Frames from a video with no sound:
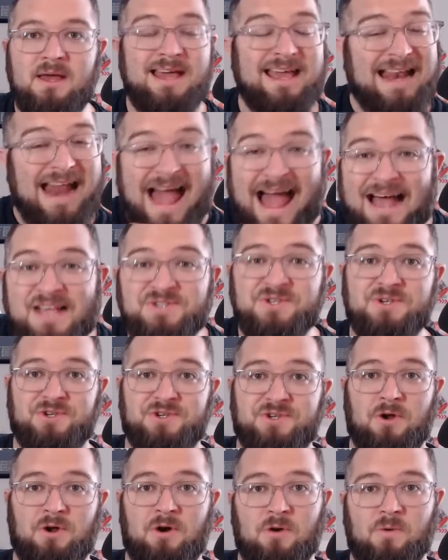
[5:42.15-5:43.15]
It has to
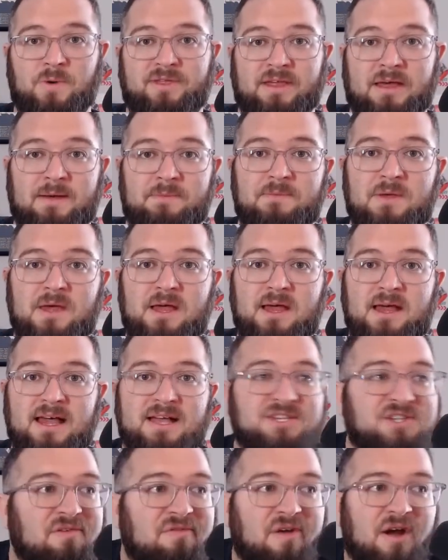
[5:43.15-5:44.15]
start with him.
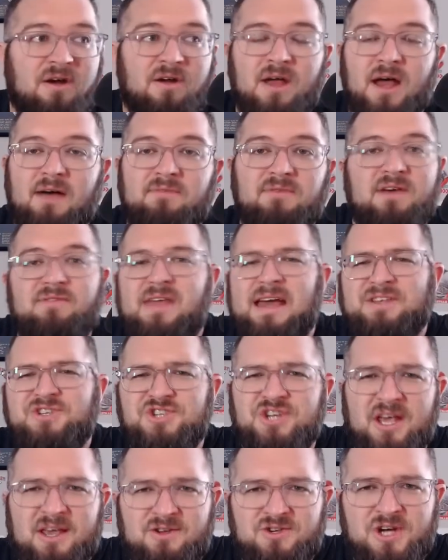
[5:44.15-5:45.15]
It's very obvious. That
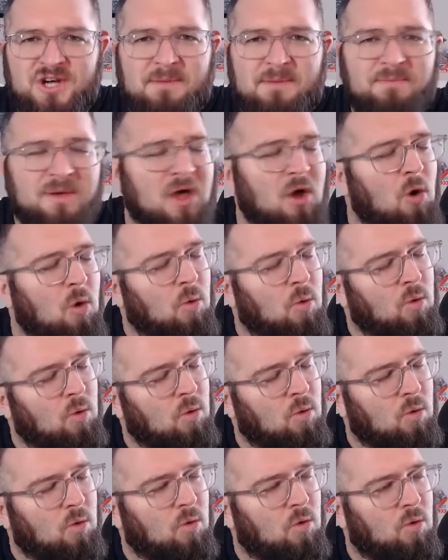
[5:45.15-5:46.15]
changeup,
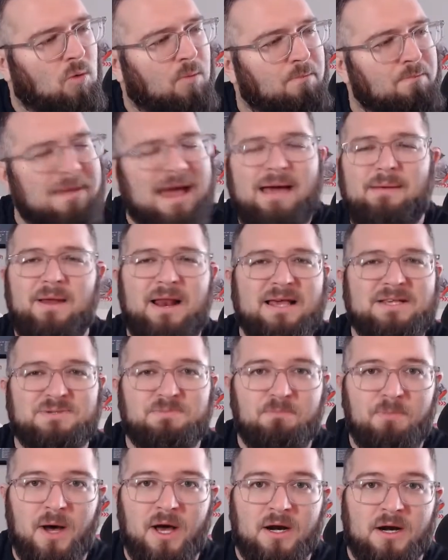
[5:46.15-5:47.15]
ooh, baby, that's
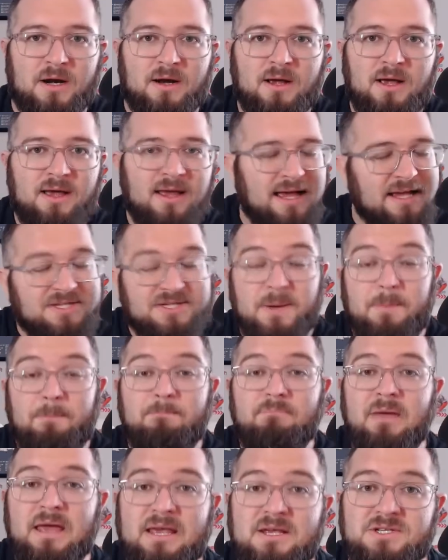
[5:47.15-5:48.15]
butter. It's
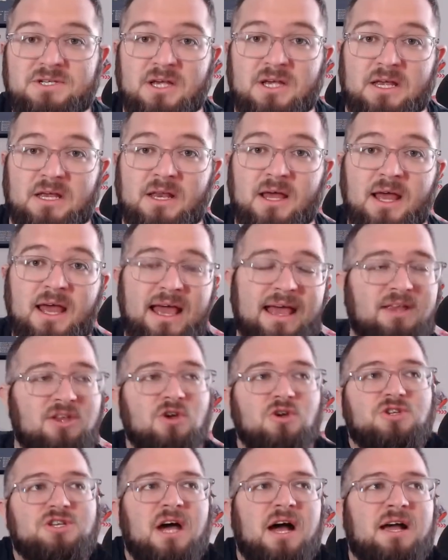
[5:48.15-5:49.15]
amazing. And
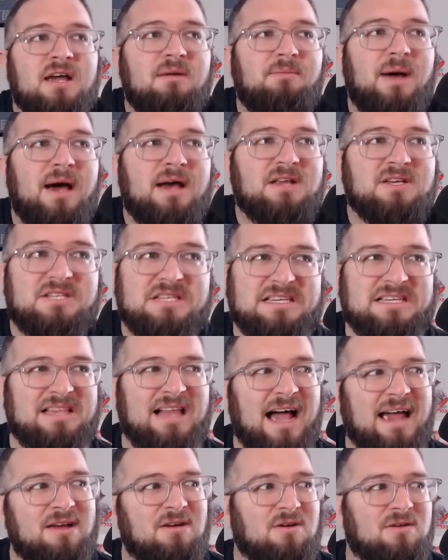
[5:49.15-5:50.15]
you're talking about a
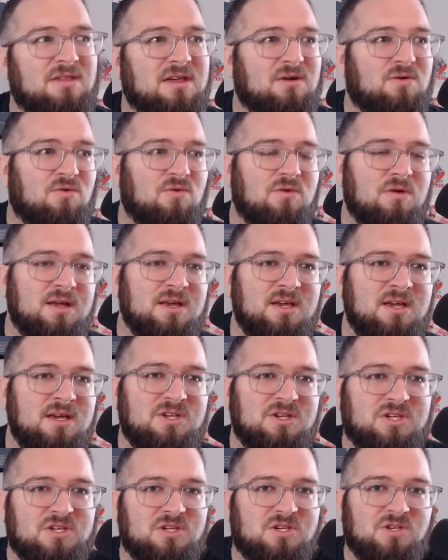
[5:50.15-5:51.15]
slider that really
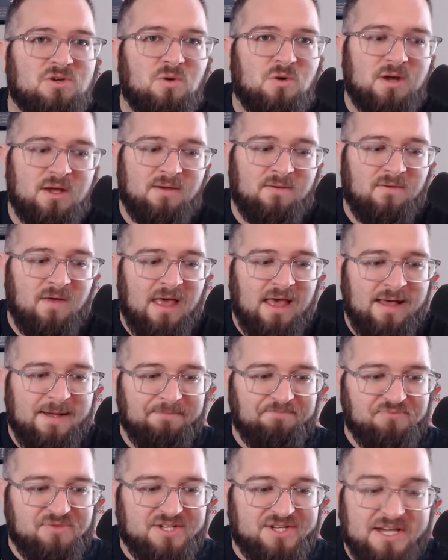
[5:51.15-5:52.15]
sort of
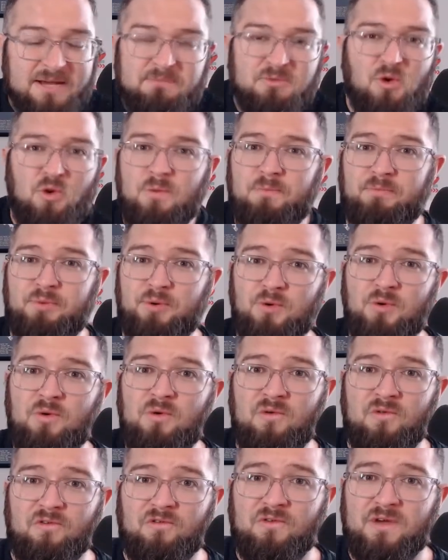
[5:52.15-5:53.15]
seemed to
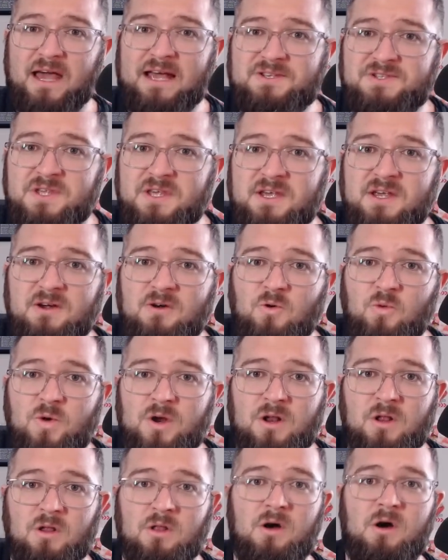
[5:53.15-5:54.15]
improve as the year
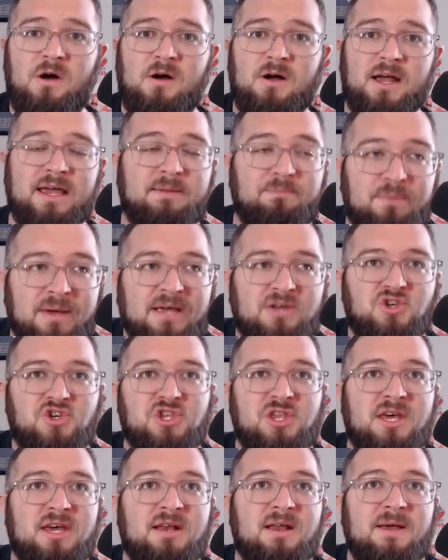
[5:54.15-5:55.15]
went along. A
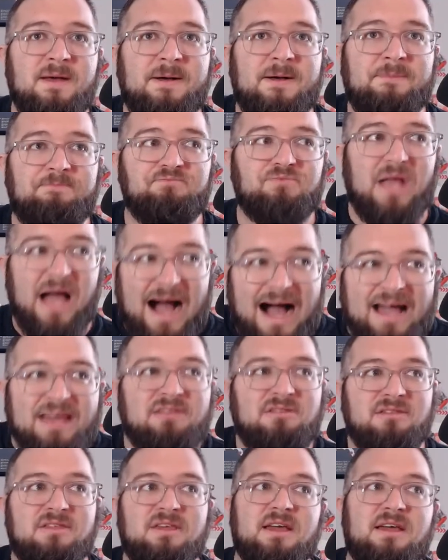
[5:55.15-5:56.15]
pitch that I
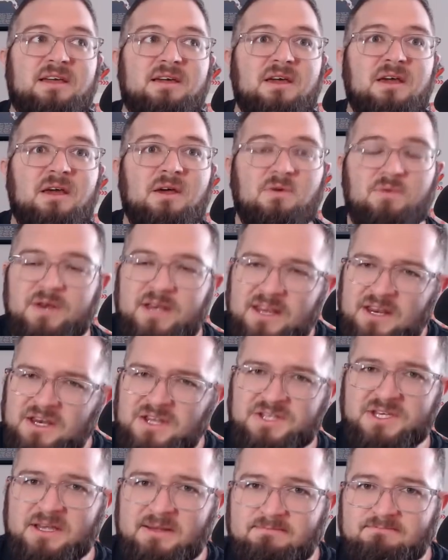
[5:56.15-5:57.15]
think we need to
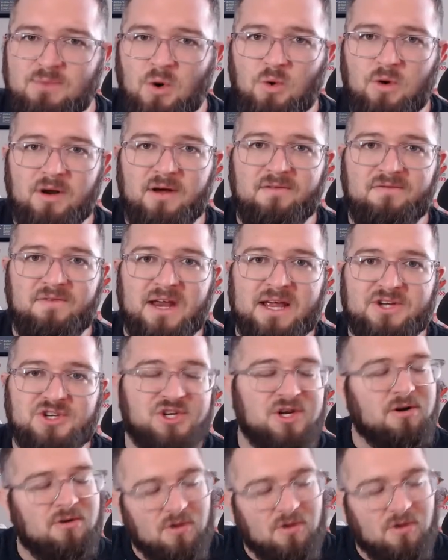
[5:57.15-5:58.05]
see more of next year.